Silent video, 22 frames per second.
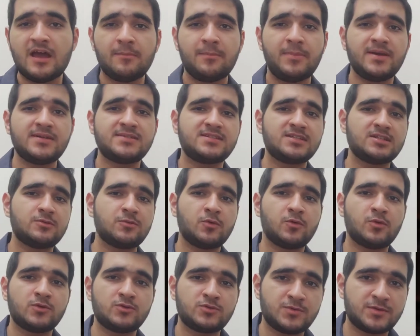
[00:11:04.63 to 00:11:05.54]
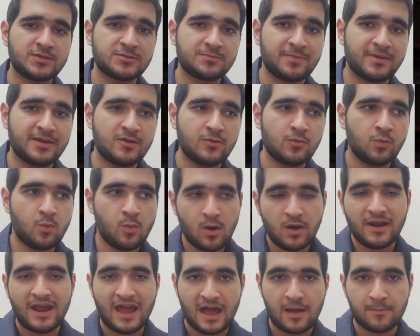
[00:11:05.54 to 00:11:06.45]
Basically, we're going to explain
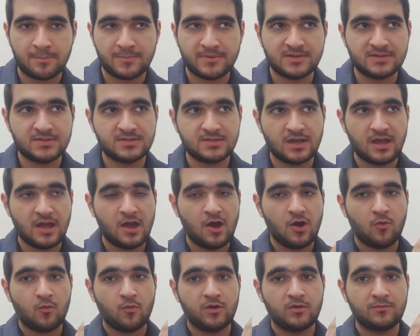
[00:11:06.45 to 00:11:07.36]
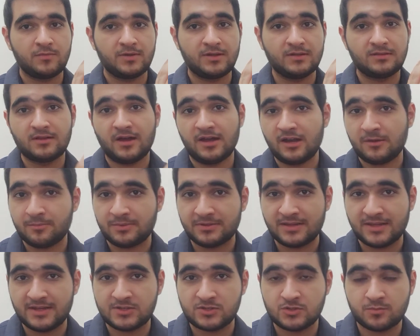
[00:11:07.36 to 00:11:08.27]
what happens when we light up a
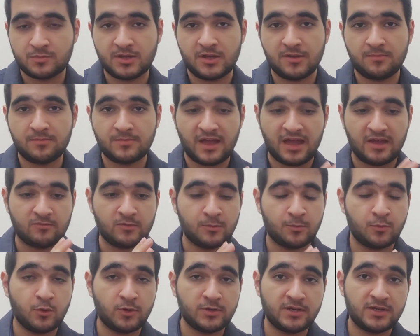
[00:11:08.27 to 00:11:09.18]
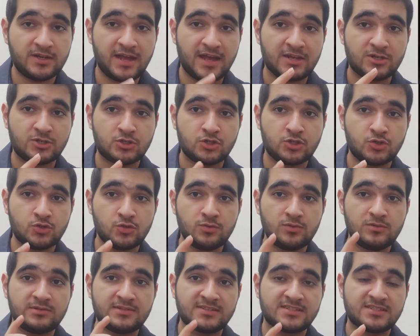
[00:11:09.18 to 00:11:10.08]
laser beam and we point it at
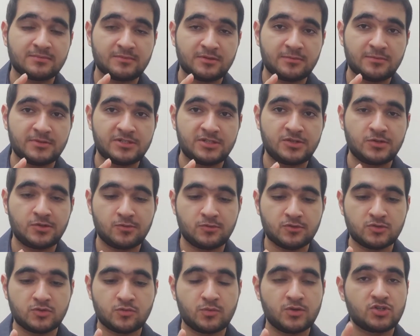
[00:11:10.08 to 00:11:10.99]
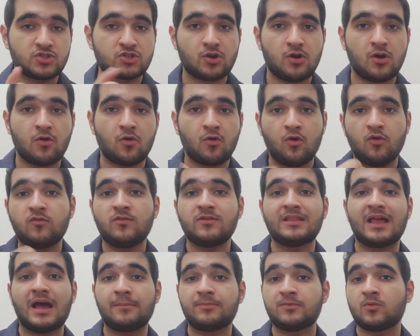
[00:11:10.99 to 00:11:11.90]
two dissimilar materials which are
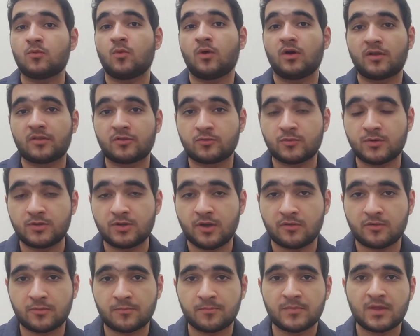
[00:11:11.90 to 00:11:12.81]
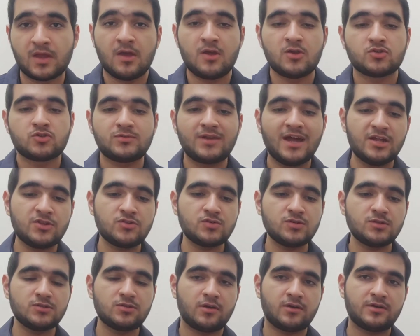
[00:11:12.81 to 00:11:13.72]
overlapped one to another. So
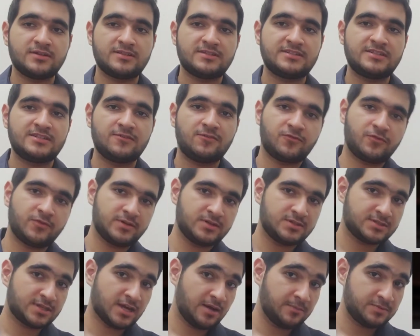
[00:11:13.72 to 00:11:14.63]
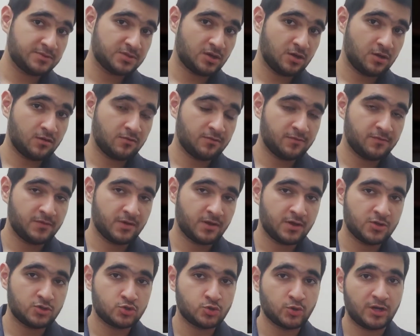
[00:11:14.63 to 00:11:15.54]
naturally, there are different types of
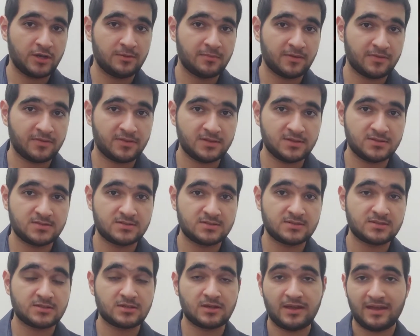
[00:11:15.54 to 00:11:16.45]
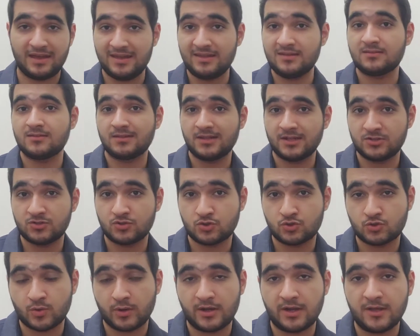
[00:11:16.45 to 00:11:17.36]
joining methods in laser
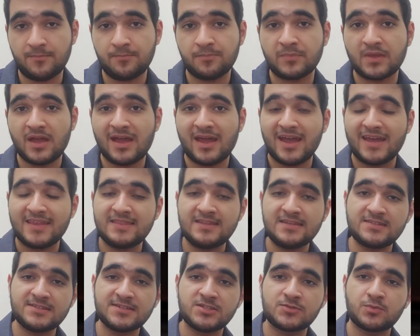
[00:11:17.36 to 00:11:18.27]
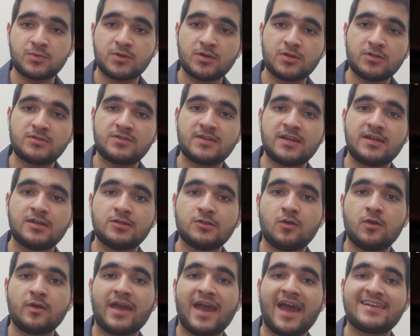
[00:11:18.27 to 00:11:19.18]
joining. In this case, we're going to take a
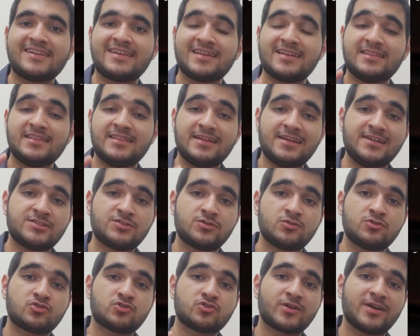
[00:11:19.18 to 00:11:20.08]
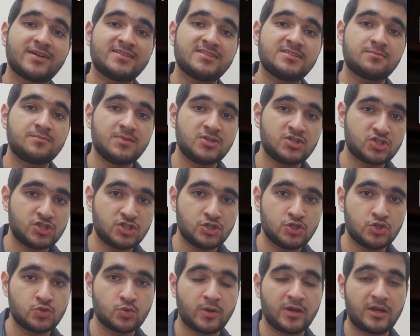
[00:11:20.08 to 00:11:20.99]
look at laser
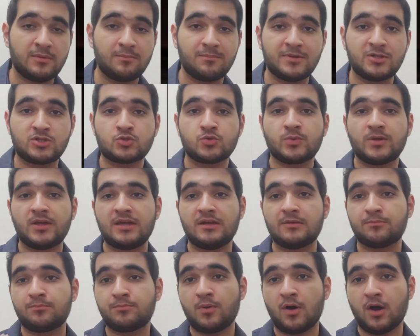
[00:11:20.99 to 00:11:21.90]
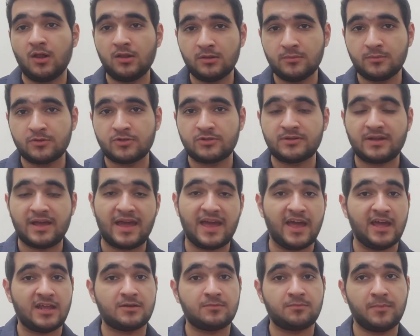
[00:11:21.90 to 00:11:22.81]
transmission joining between polymer
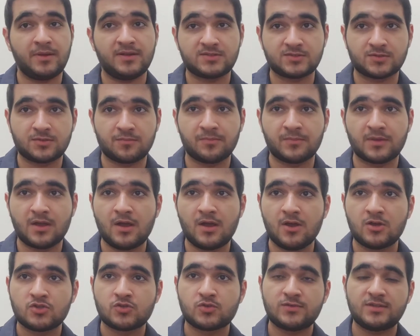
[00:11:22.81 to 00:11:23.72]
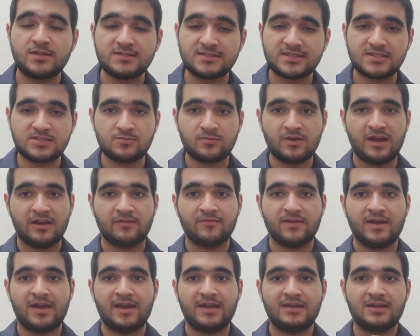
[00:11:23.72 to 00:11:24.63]
and metal. So in this case, we have
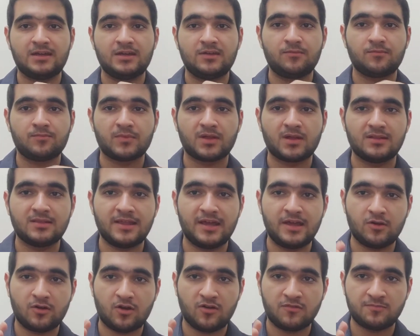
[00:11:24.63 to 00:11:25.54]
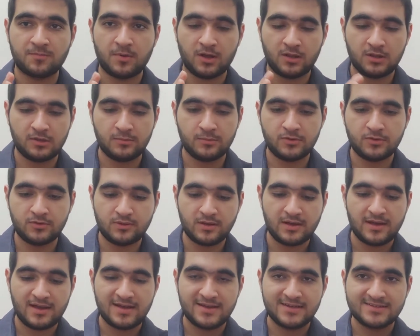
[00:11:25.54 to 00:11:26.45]
a layer of polymer
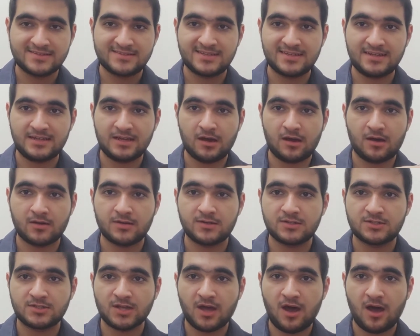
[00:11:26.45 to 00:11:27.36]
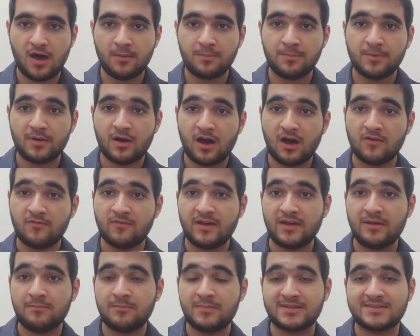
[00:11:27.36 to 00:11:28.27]
sitting on top of
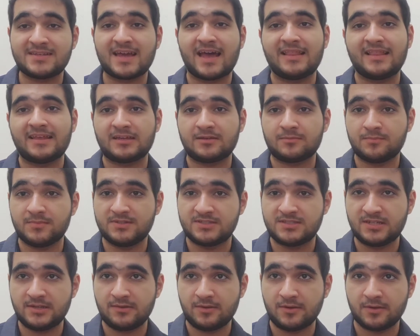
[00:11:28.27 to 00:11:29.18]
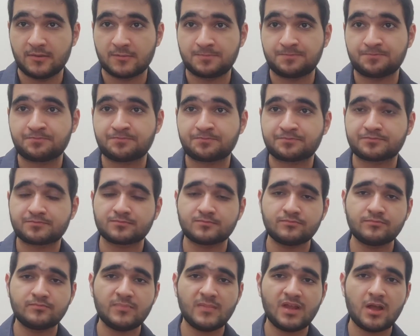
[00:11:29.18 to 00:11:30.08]
a metallic material.
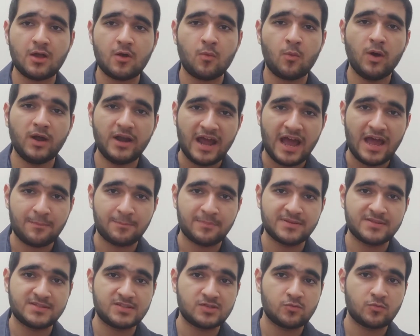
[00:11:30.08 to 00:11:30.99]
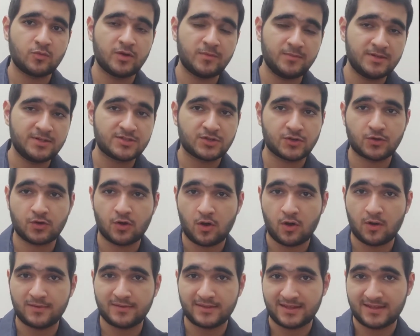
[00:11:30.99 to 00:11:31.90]
What happens when we turn
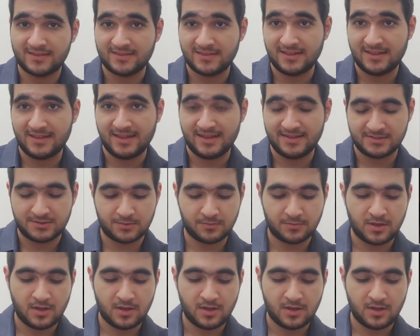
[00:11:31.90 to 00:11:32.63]
on the laser?